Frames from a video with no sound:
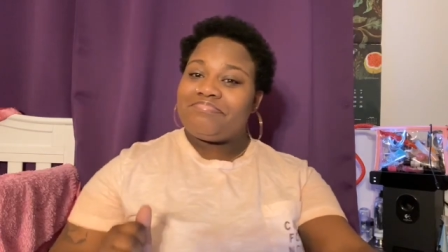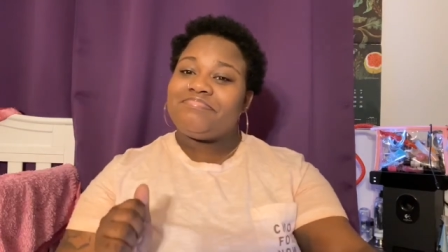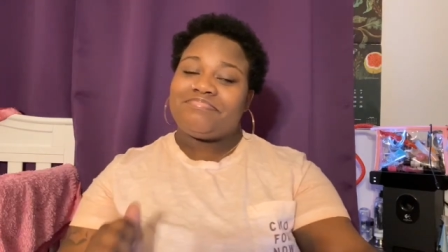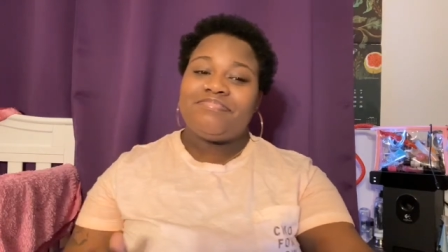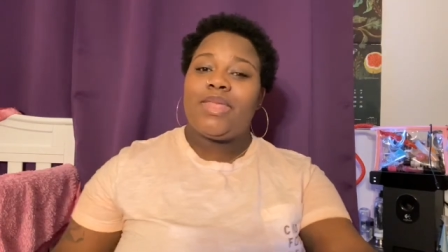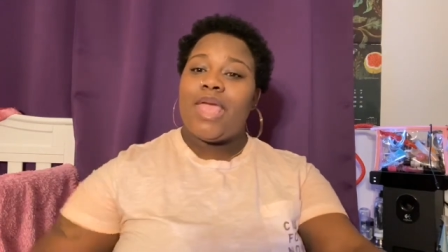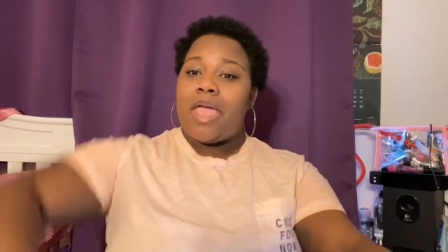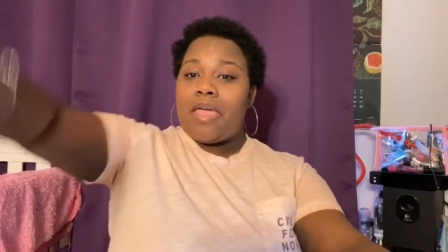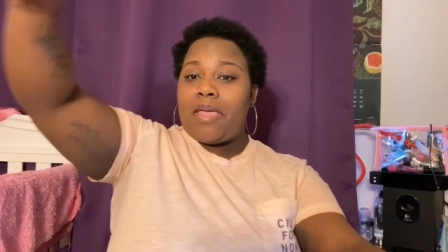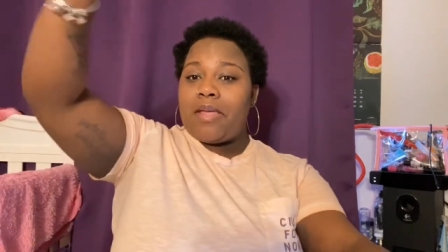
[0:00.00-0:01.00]
Hell for my
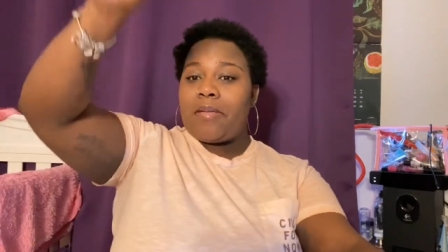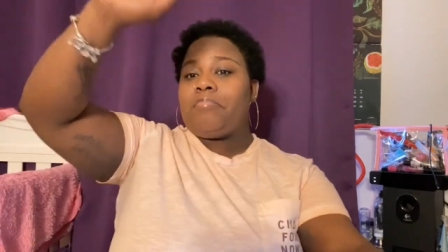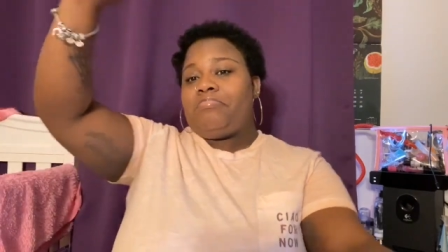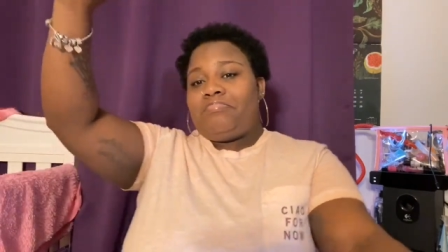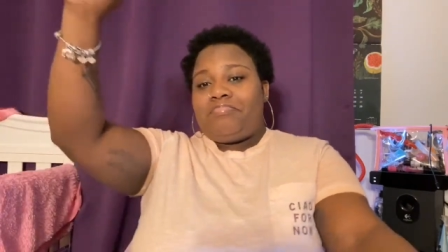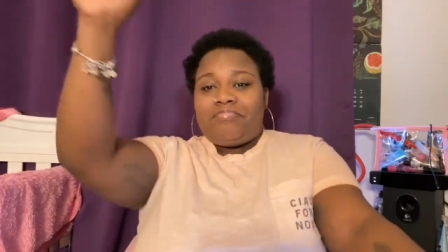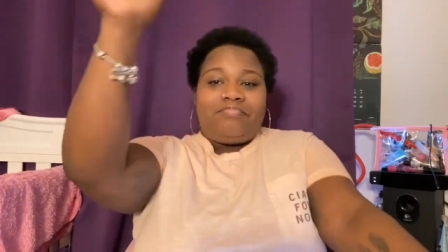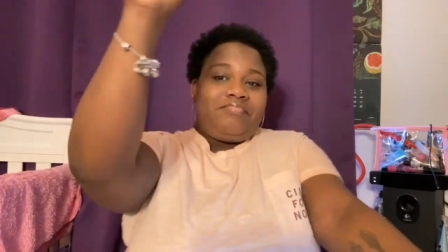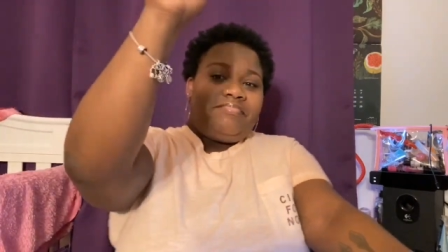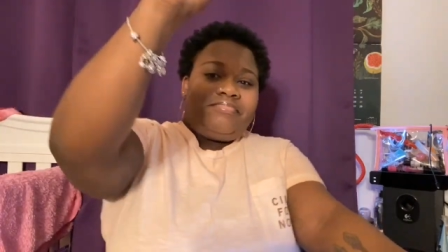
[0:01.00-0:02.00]
wrist, I never tell my
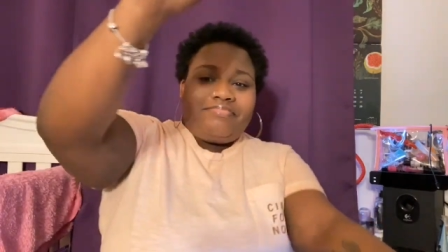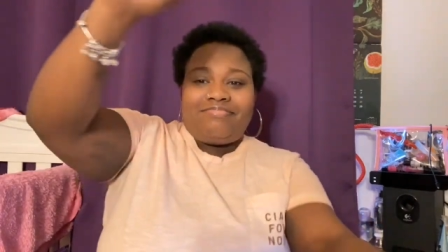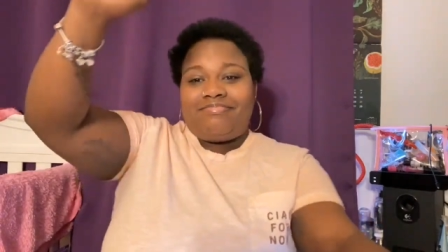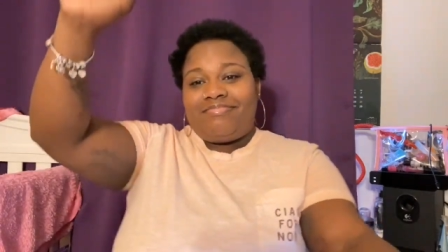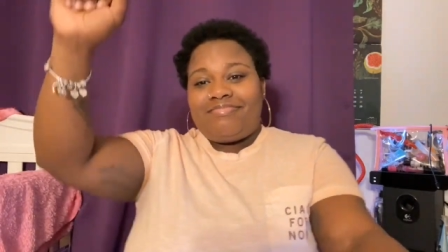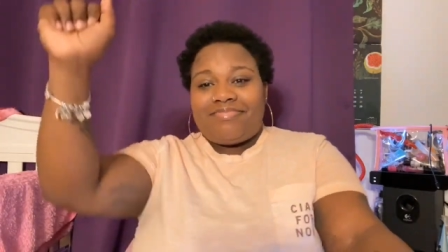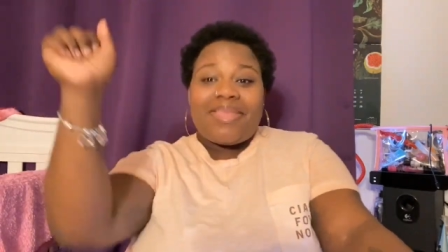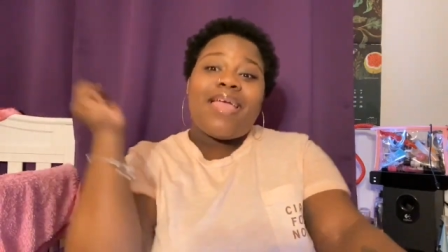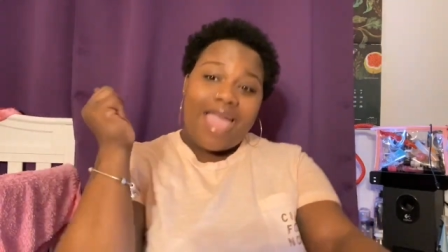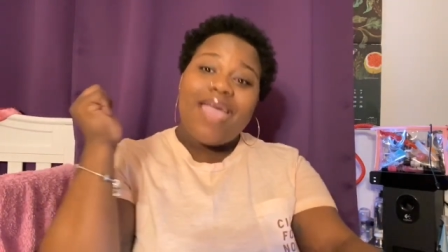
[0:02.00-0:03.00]
shit. i the last
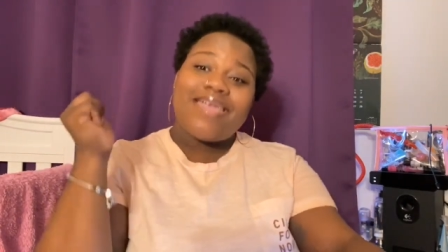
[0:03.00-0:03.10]
shit.